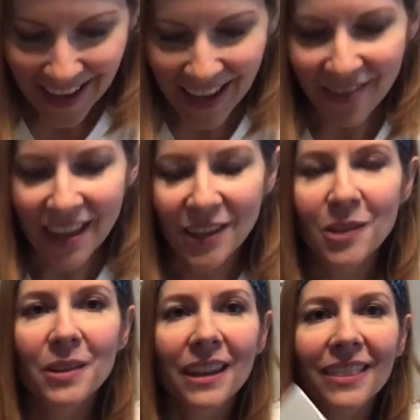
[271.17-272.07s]
And then you
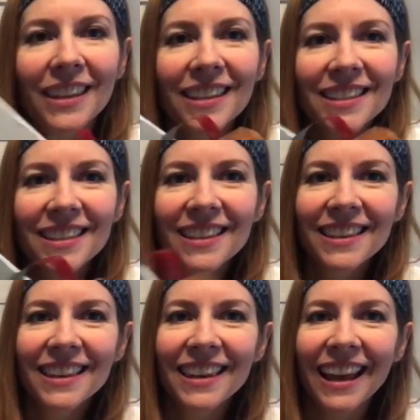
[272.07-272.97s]
get these
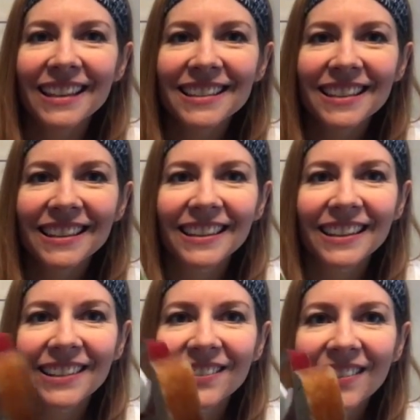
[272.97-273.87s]
nice
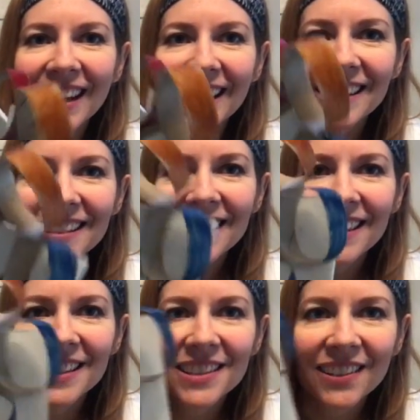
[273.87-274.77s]
little rings,
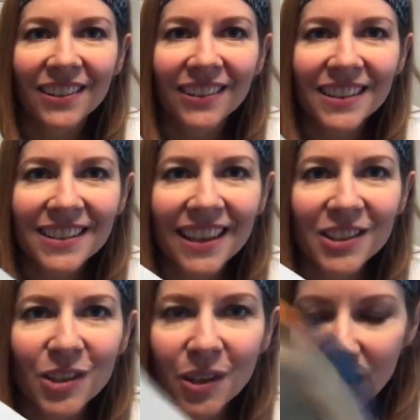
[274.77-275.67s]
these circles
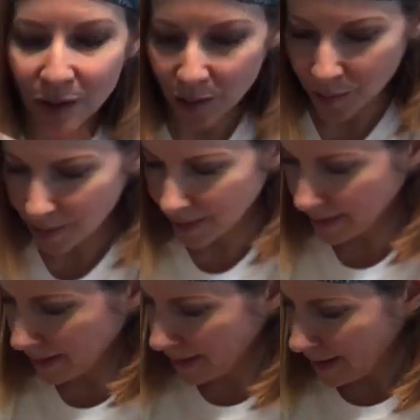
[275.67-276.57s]
that you can use.
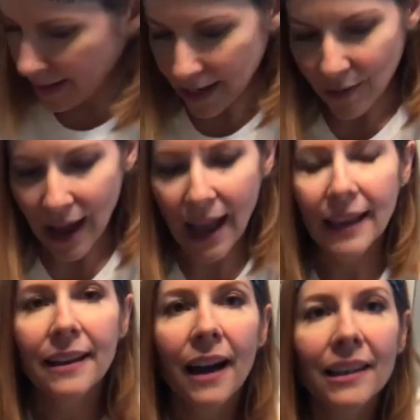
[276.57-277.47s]
Now I
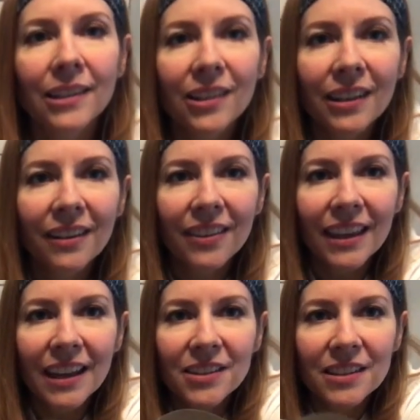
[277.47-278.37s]
colored the
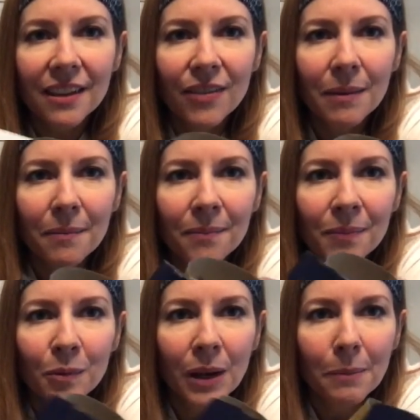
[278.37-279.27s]
edges of them
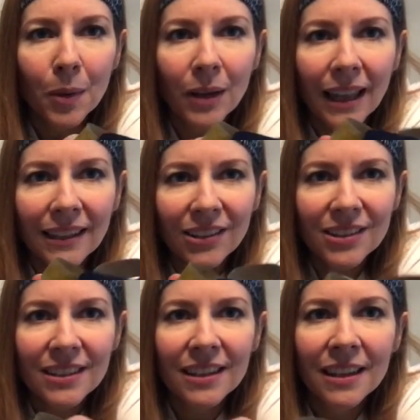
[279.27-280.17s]
rainbow
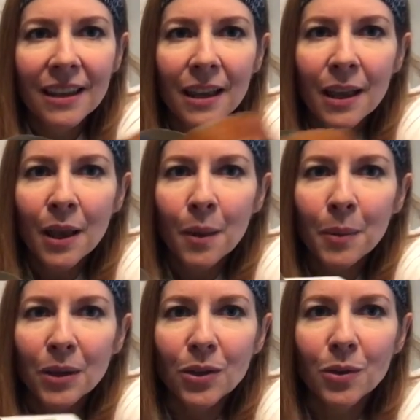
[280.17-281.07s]
colors,
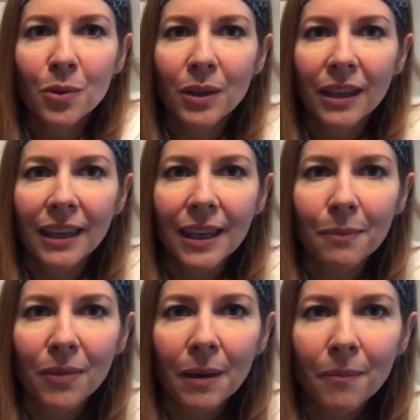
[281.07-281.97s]
but you can
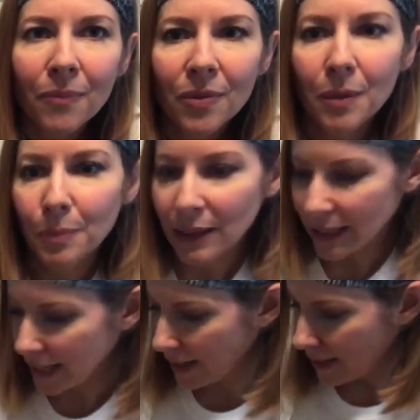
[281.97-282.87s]
keep them the
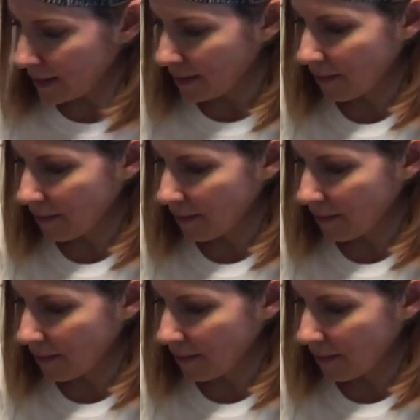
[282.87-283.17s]
plain